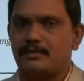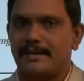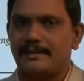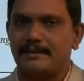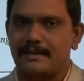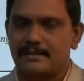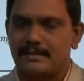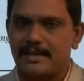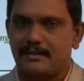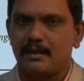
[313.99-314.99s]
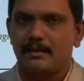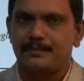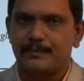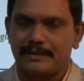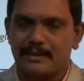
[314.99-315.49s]
90 less than,
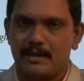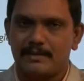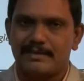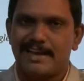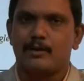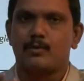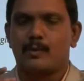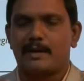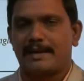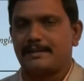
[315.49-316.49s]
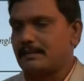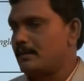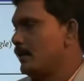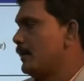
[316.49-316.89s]
theta less than 180.